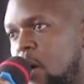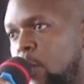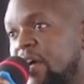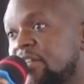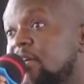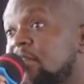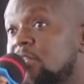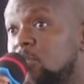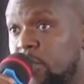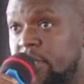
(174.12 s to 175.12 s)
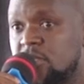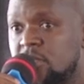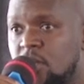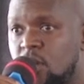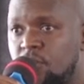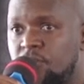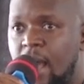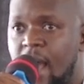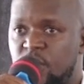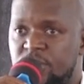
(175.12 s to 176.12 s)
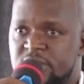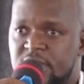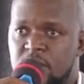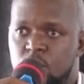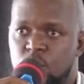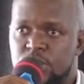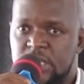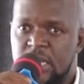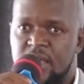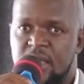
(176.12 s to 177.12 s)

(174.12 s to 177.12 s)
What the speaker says: we can tell the stories of how the journey was,